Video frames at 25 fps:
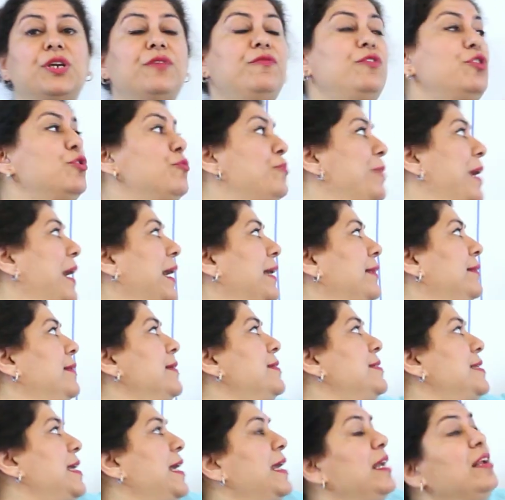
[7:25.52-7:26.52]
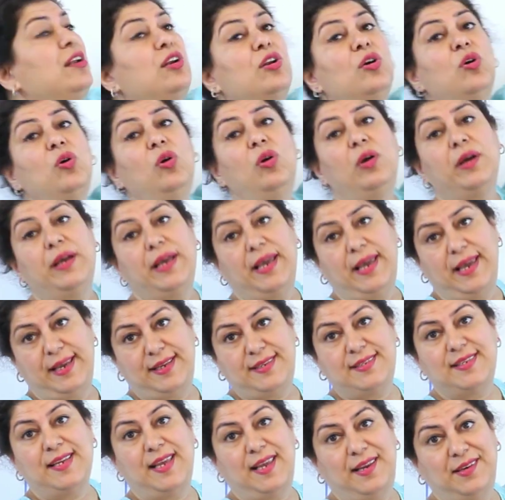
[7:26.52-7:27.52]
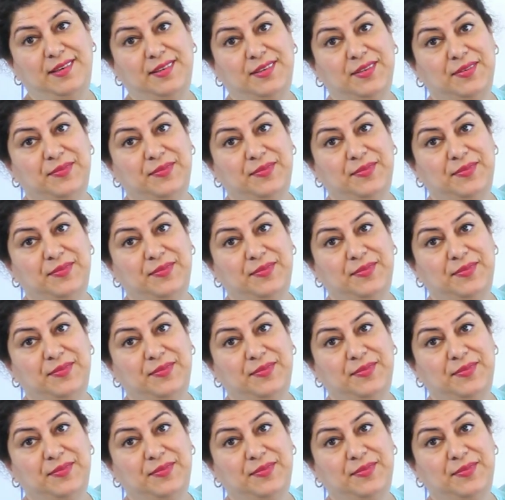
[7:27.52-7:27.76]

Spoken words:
give you back the cyclohexane,